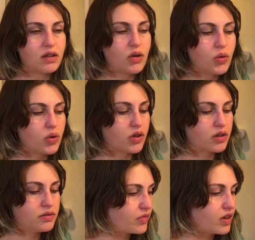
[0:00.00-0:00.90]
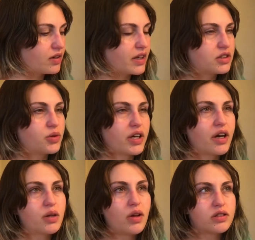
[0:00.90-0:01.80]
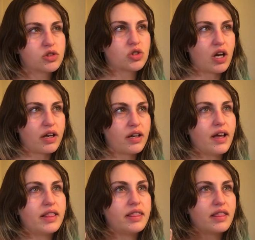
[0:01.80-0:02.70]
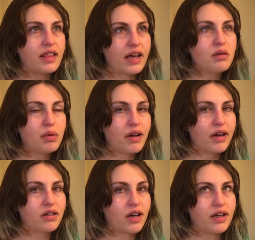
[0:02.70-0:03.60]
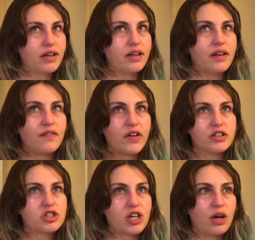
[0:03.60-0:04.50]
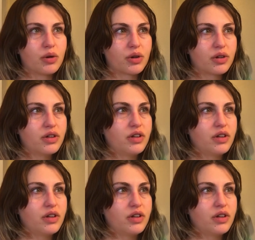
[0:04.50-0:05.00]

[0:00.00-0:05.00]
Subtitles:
Or, like, do I cut it while it's dry and then put hair dye in it and then shower